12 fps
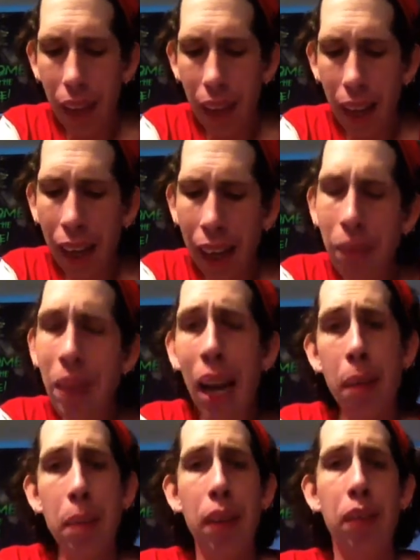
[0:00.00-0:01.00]
And I'm
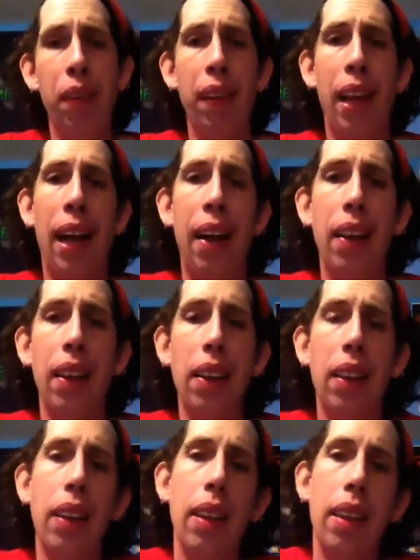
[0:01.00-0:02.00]
happy for that
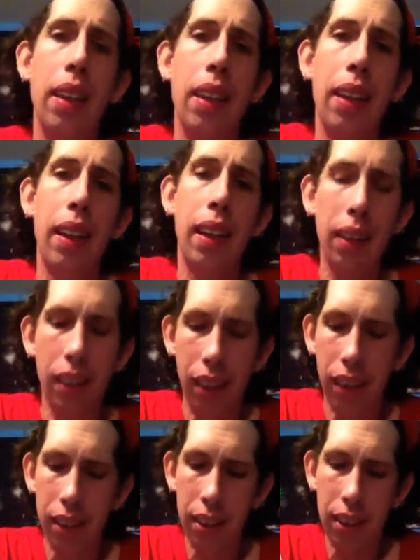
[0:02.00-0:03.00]

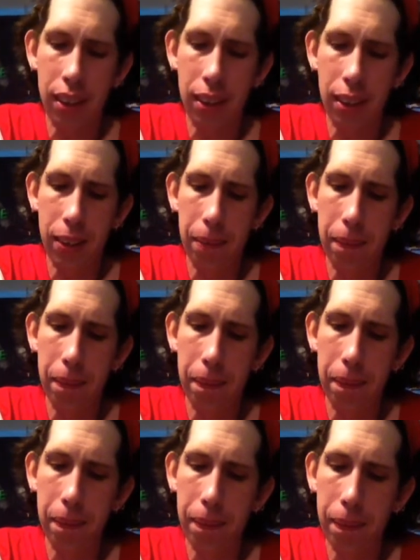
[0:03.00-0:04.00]
because
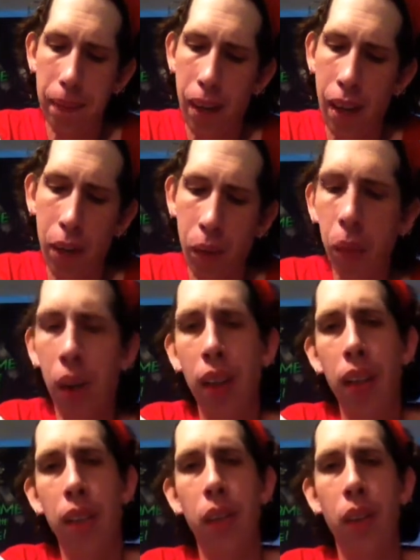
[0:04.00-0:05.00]
I don't
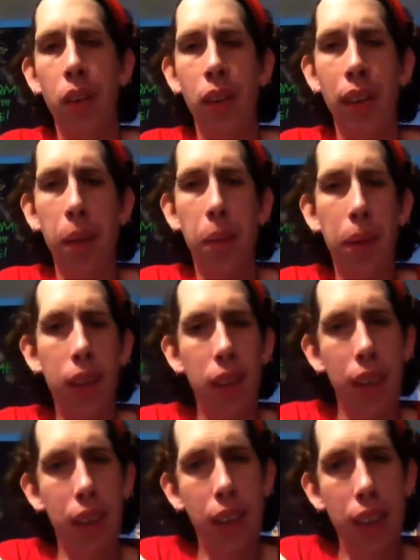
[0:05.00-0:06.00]
want them to know that
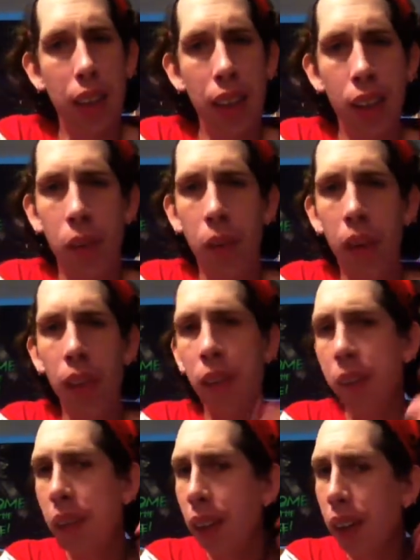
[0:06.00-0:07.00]
person. I don't want
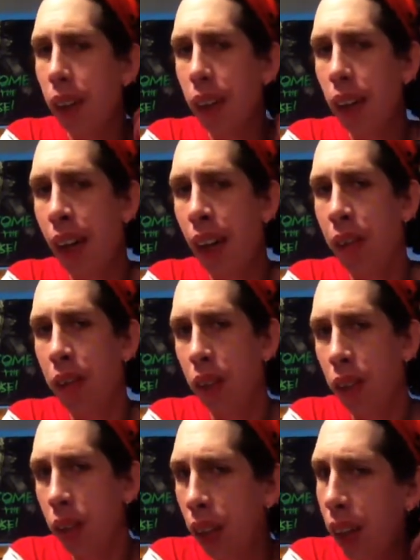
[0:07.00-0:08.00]
them to have to
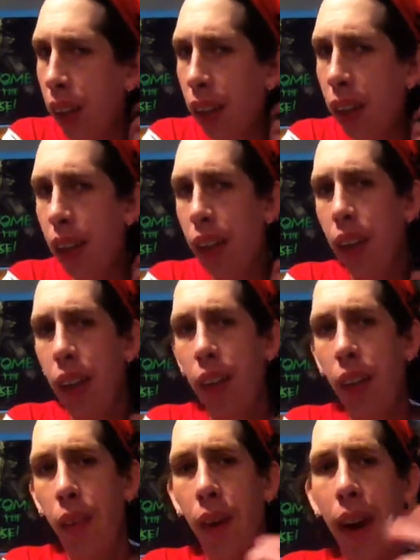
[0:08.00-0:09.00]
try to
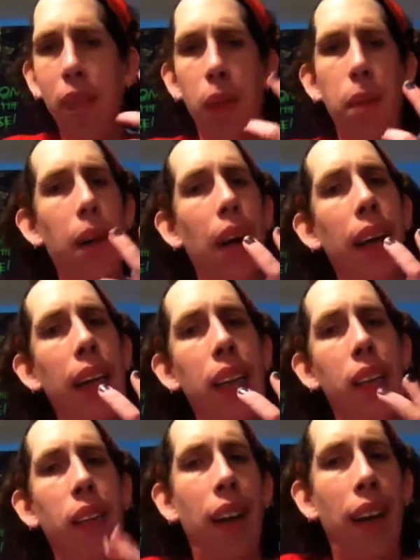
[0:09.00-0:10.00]
wrap their minds
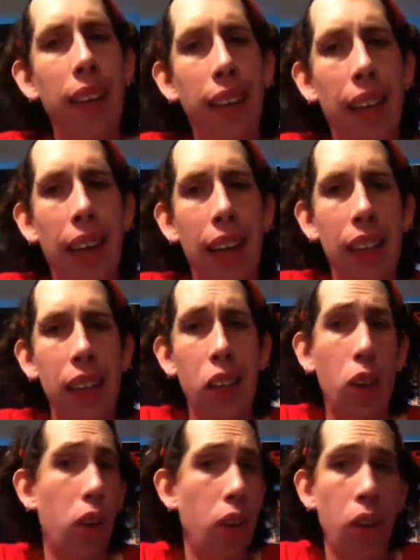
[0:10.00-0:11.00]
around that,
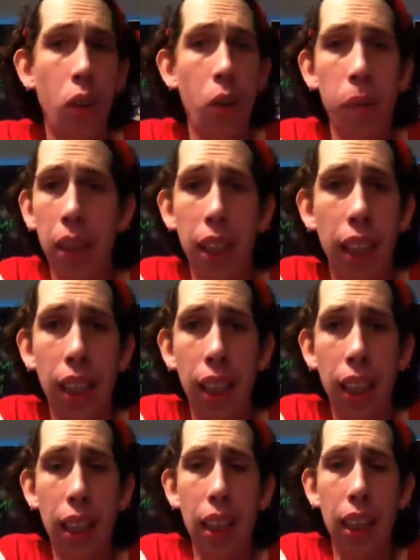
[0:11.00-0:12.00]
they're going to know me
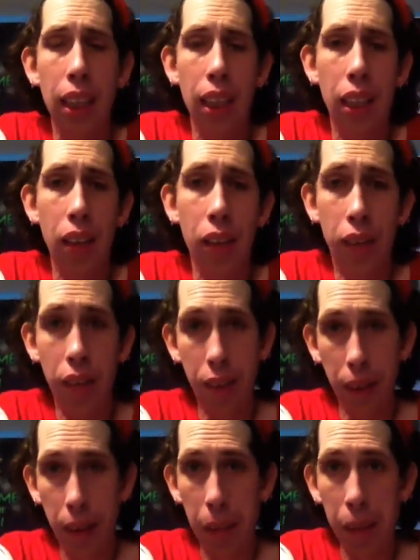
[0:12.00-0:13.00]
from the
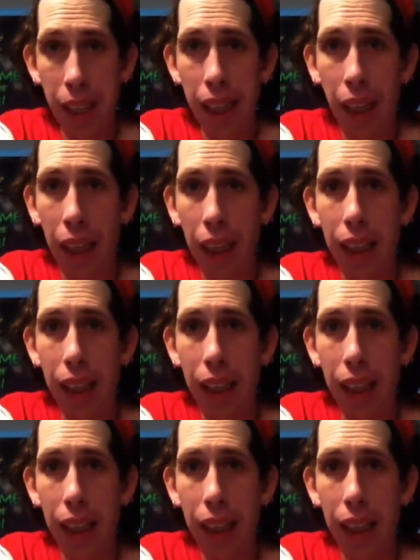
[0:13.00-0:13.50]
very beginning.